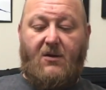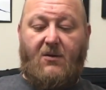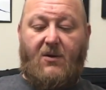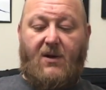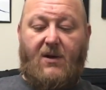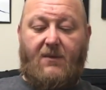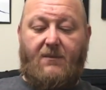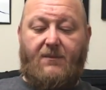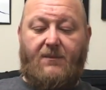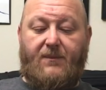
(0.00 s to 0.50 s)

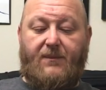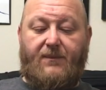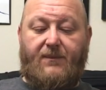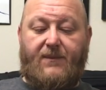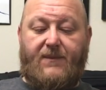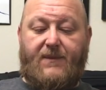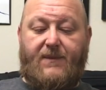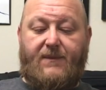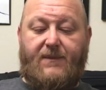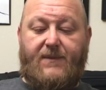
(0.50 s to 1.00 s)
Well,
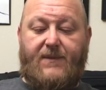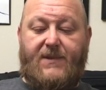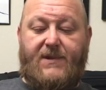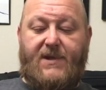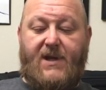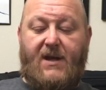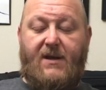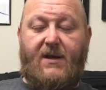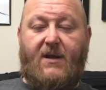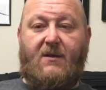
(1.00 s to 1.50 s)

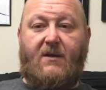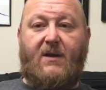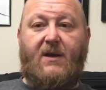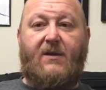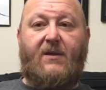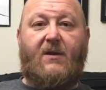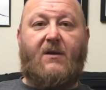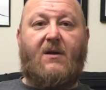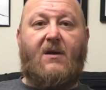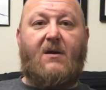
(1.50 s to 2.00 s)
technically
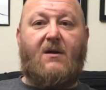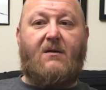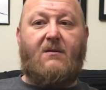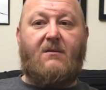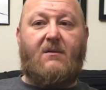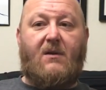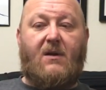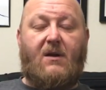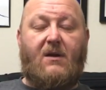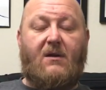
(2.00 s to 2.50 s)
they're
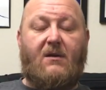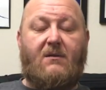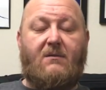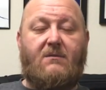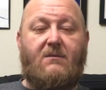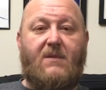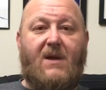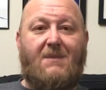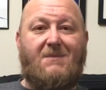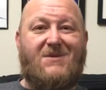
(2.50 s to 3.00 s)
all
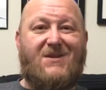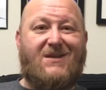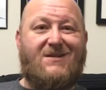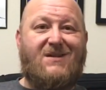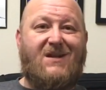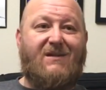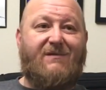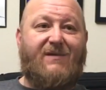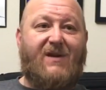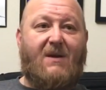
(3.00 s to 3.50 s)

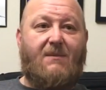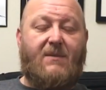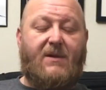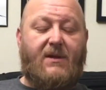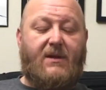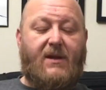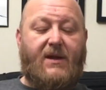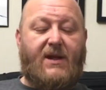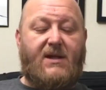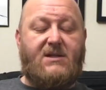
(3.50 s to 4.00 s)
M16
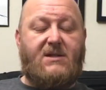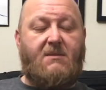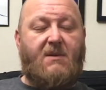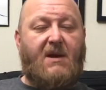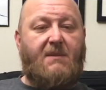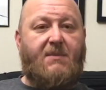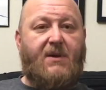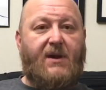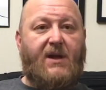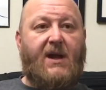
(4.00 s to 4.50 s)
family, I guess, in
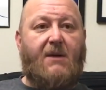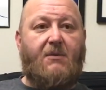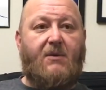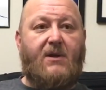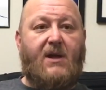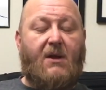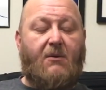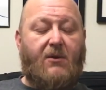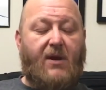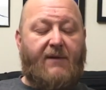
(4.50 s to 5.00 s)
my opinion.
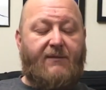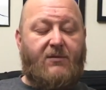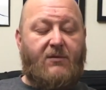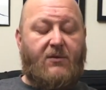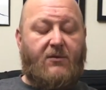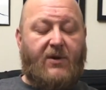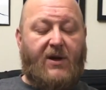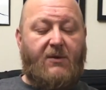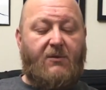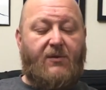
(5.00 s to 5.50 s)
I would have to
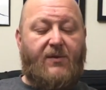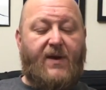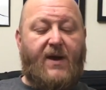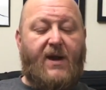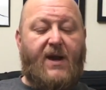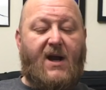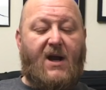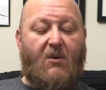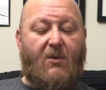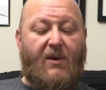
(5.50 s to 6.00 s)
agree with
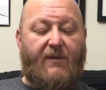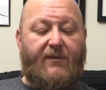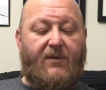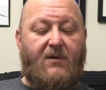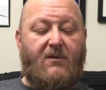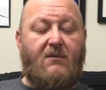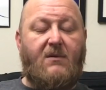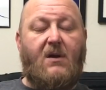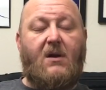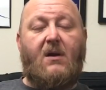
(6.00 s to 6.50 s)
that.
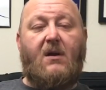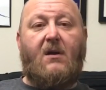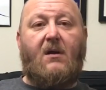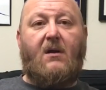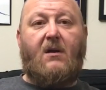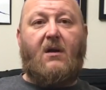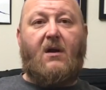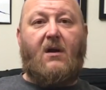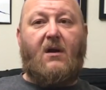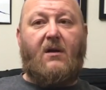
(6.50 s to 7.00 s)
However,
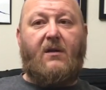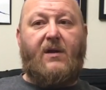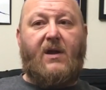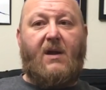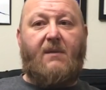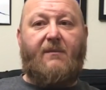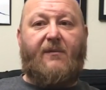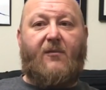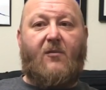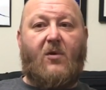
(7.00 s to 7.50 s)
the
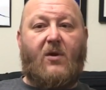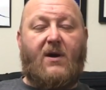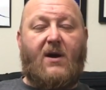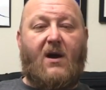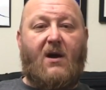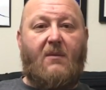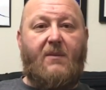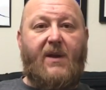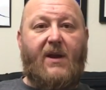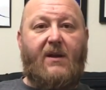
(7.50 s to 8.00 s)
M4
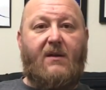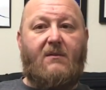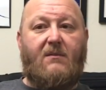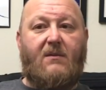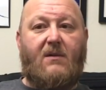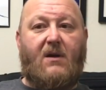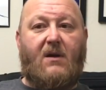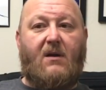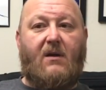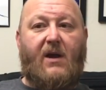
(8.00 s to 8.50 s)
carbine
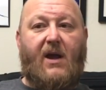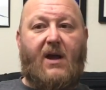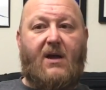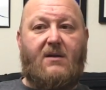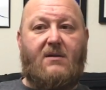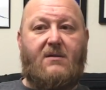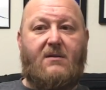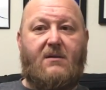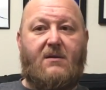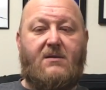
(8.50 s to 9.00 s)

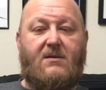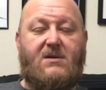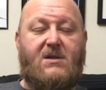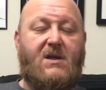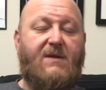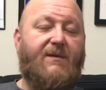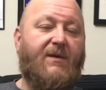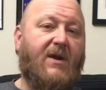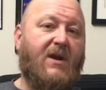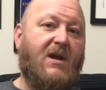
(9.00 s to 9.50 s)
had a
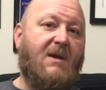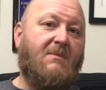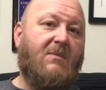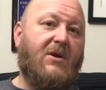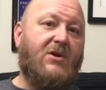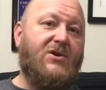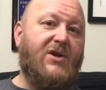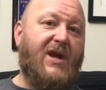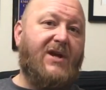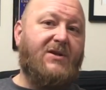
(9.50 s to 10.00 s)
significant number
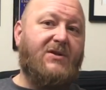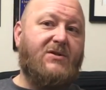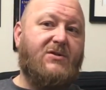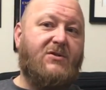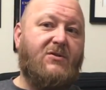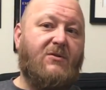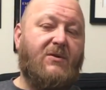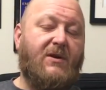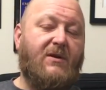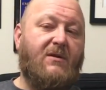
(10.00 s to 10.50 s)
of changes
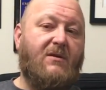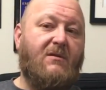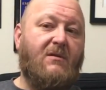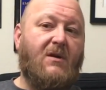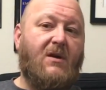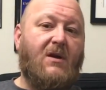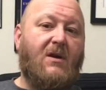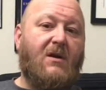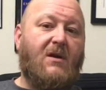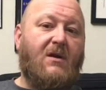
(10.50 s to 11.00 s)
to it
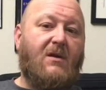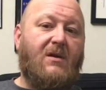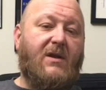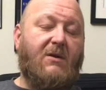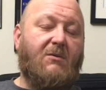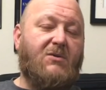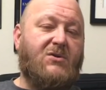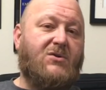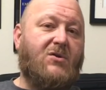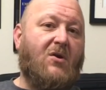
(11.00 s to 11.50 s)

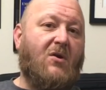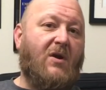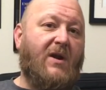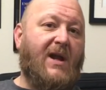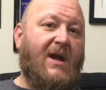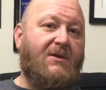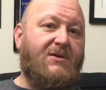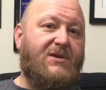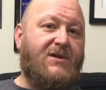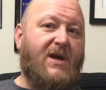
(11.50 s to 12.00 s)
that was totally
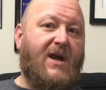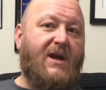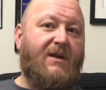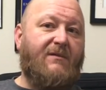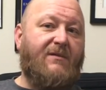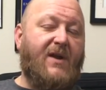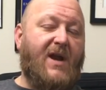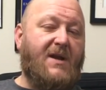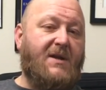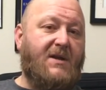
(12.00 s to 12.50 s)
outside
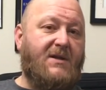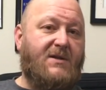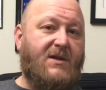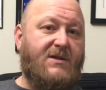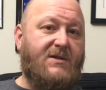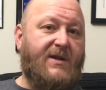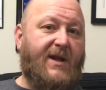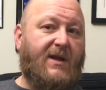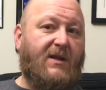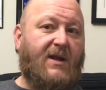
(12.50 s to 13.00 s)
of the
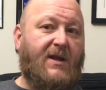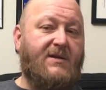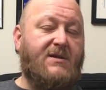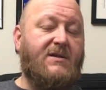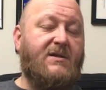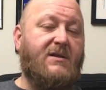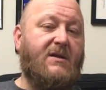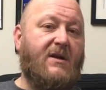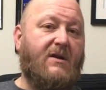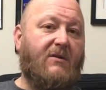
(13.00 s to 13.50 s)
1968
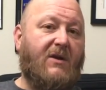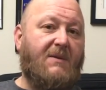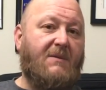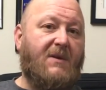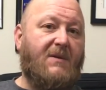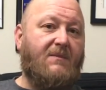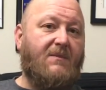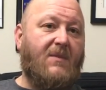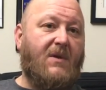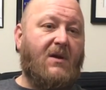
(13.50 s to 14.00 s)
licensing
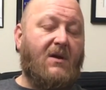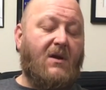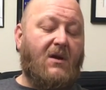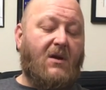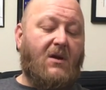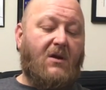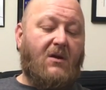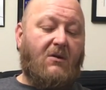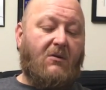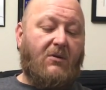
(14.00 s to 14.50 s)
agreement,
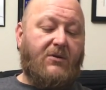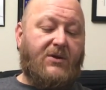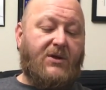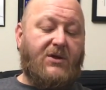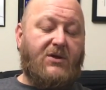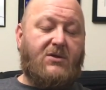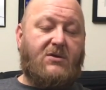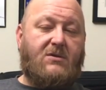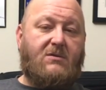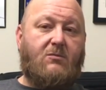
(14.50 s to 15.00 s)
which
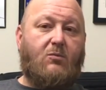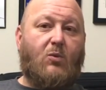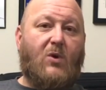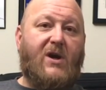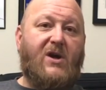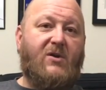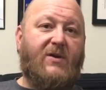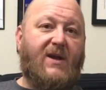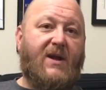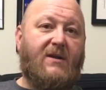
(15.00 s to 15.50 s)
is
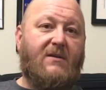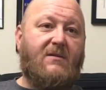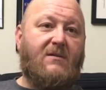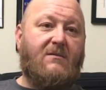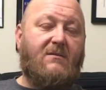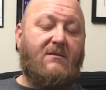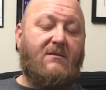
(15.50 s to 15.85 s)
where you get